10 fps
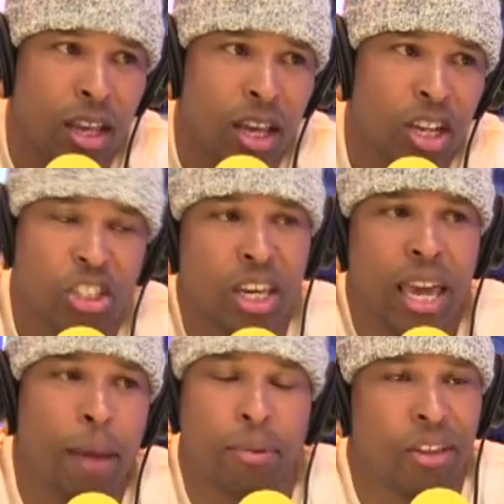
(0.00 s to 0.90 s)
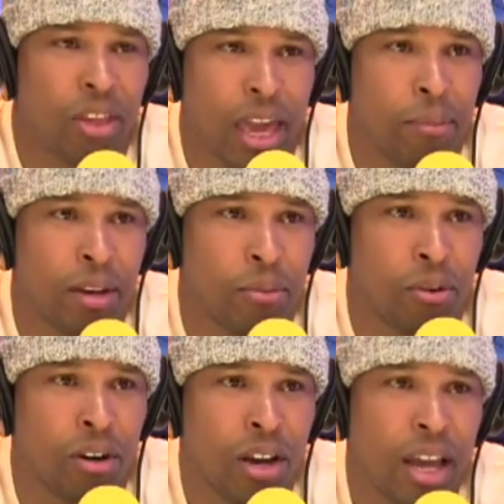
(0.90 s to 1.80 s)
Yeah. She can't play the game
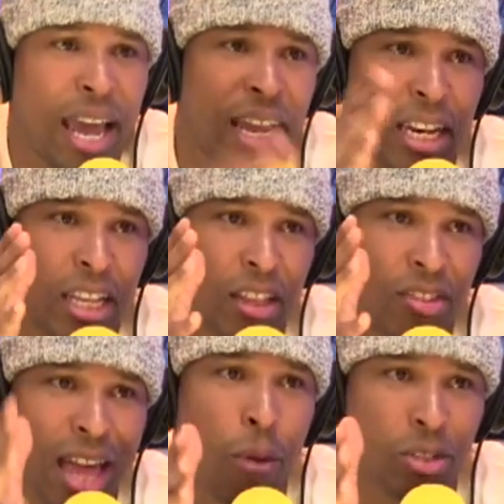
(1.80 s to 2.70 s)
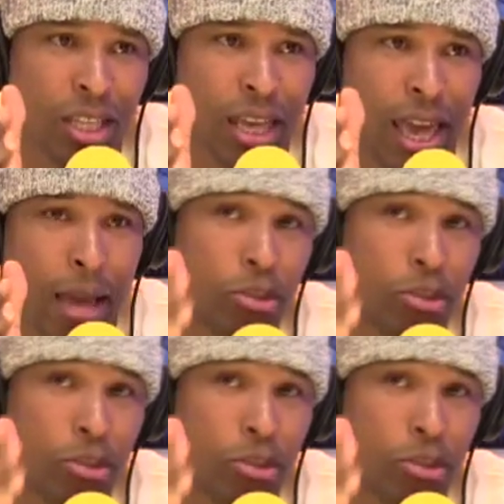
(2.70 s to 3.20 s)
anymore, and that was the game.